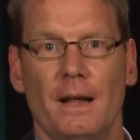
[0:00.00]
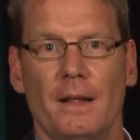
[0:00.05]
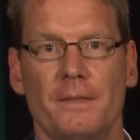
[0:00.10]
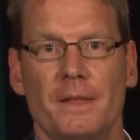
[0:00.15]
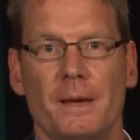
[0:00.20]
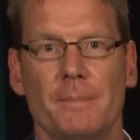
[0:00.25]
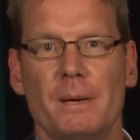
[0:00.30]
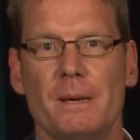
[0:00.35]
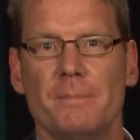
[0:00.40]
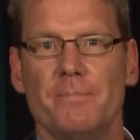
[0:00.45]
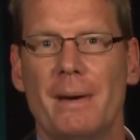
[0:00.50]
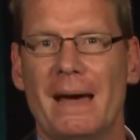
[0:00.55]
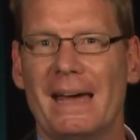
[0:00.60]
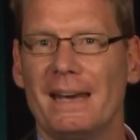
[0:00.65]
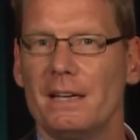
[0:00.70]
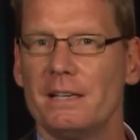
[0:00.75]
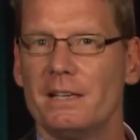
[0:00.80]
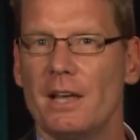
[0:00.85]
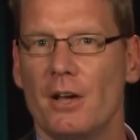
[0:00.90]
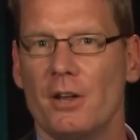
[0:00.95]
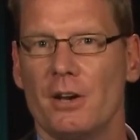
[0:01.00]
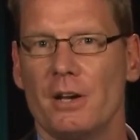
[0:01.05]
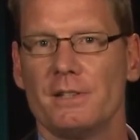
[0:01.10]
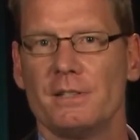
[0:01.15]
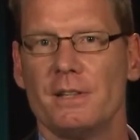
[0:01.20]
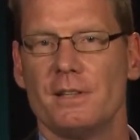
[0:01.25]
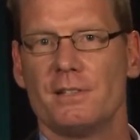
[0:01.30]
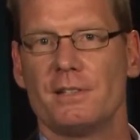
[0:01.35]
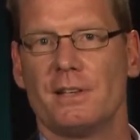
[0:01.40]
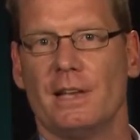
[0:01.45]
They've been battling to hold
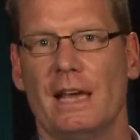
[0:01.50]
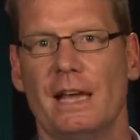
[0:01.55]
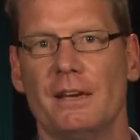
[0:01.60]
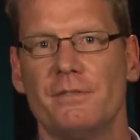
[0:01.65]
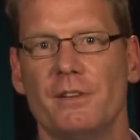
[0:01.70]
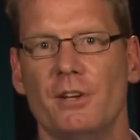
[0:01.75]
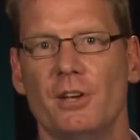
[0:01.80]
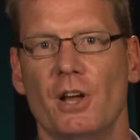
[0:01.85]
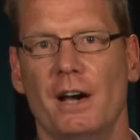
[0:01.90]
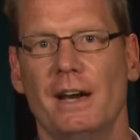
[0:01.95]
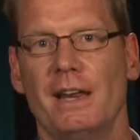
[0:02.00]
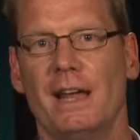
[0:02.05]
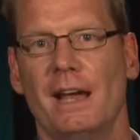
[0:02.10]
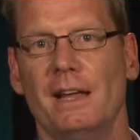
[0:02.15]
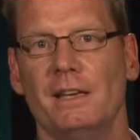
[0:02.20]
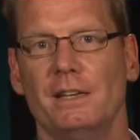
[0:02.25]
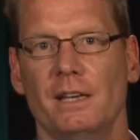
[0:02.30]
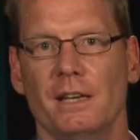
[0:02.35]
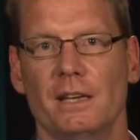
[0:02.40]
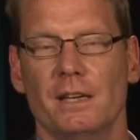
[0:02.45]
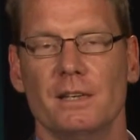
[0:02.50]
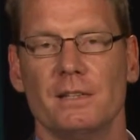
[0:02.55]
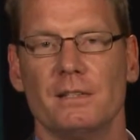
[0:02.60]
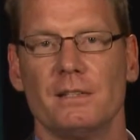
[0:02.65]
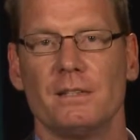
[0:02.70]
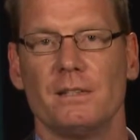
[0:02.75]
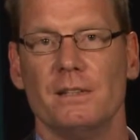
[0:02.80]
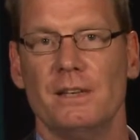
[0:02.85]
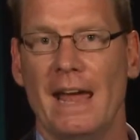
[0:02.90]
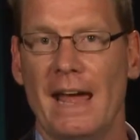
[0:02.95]
onto this land for 98
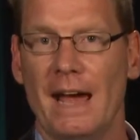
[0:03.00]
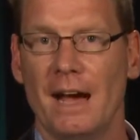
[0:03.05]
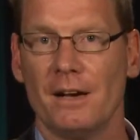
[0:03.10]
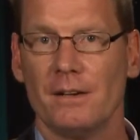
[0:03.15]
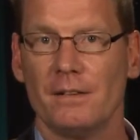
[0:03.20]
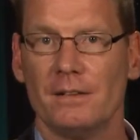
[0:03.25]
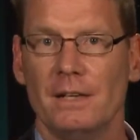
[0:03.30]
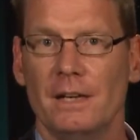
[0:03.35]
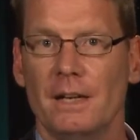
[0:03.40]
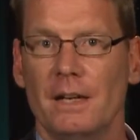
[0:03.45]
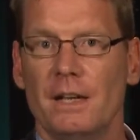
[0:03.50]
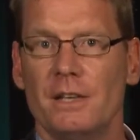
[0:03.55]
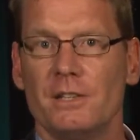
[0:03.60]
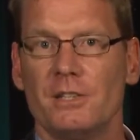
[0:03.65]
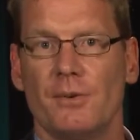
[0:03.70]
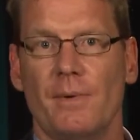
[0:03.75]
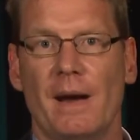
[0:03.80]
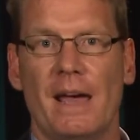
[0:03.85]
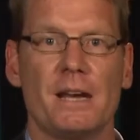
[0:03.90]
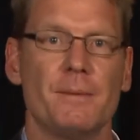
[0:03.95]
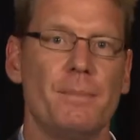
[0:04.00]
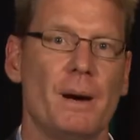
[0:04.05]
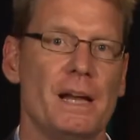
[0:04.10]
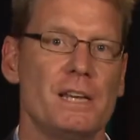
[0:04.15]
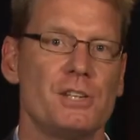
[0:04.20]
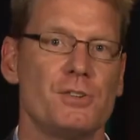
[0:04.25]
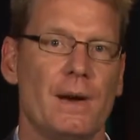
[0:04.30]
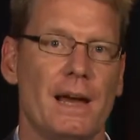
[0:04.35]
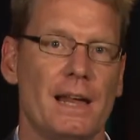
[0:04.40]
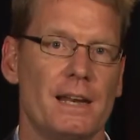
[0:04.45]
years. Now, surrounded by
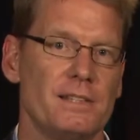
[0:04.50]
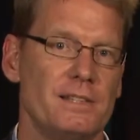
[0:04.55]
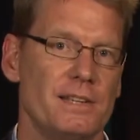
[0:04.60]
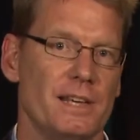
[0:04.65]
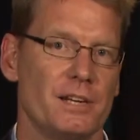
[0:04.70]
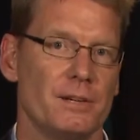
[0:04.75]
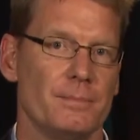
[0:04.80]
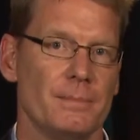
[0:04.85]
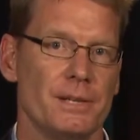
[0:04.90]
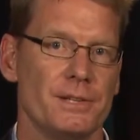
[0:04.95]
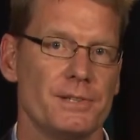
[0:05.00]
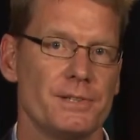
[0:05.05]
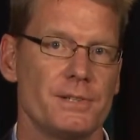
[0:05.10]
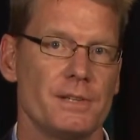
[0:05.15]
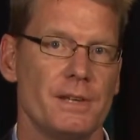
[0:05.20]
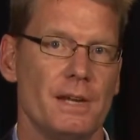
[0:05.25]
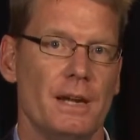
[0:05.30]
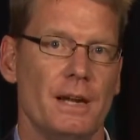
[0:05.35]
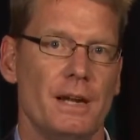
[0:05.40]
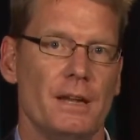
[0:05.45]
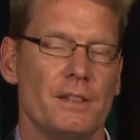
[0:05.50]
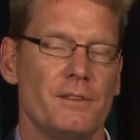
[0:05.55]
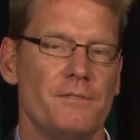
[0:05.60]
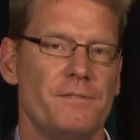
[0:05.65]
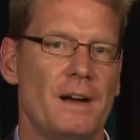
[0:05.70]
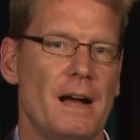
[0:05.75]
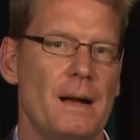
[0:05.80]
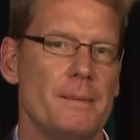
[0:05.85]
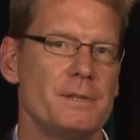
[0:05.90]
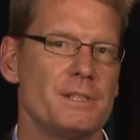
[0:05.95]
Israeli settlements, the
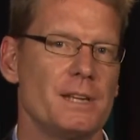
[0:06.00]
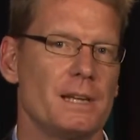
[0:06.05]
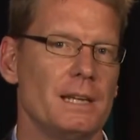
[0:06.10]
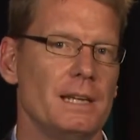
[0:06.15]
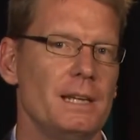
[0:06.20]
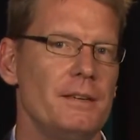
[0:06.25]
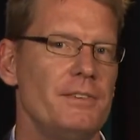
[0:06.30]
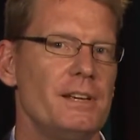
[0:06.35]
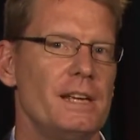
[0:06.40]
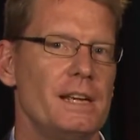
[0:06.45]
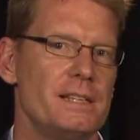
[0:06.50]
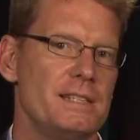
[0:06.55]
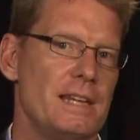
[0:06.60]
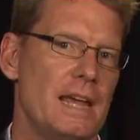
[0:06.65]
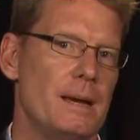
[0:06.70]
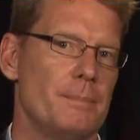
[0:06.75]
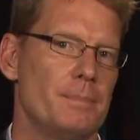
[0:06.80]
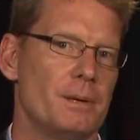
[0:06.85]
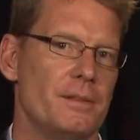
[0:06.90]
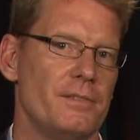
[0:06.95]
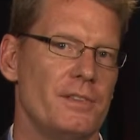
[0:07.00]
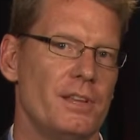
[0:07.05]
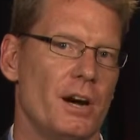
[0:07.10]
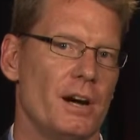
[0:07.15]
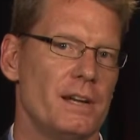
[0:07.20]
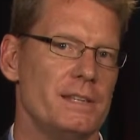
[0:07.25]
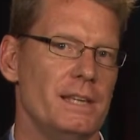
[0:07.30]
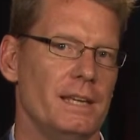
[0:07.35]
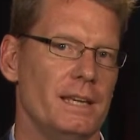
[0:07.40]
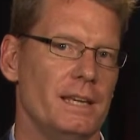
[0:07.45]
farm is a living example of the
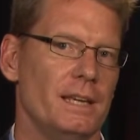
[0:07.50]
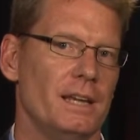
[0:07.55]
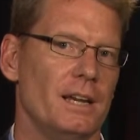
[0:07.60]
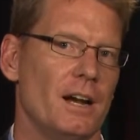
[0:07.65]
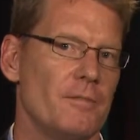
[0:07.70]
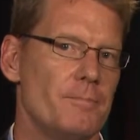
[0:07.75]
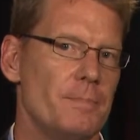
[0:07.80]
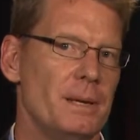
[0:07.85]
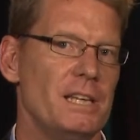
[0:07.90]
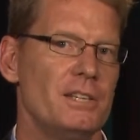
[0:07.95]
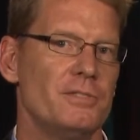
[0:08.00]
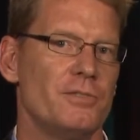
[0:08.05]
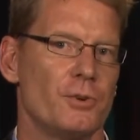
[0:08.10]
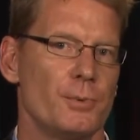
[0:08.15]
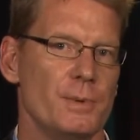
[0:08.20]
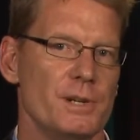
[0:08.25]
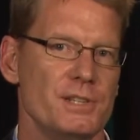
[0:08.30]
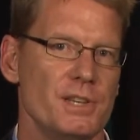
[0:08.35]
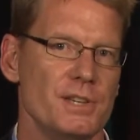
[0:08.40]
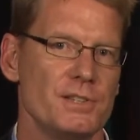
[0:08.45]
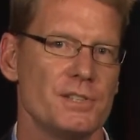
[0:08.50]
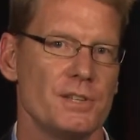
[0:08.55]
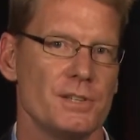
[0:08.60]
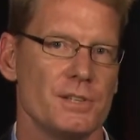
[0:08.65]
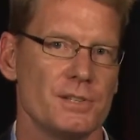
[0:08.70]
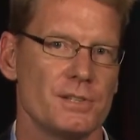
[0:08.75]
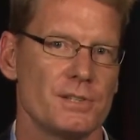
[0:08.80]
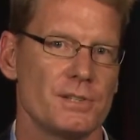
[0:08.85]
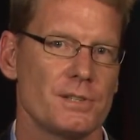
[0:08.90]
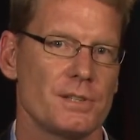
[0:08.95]
idea of peaceful
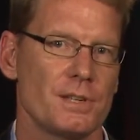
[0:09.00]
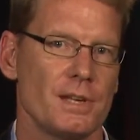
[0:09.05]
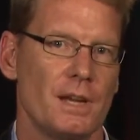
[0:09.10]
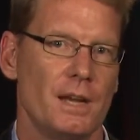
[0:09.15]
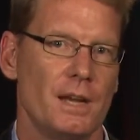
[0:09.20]
resistance.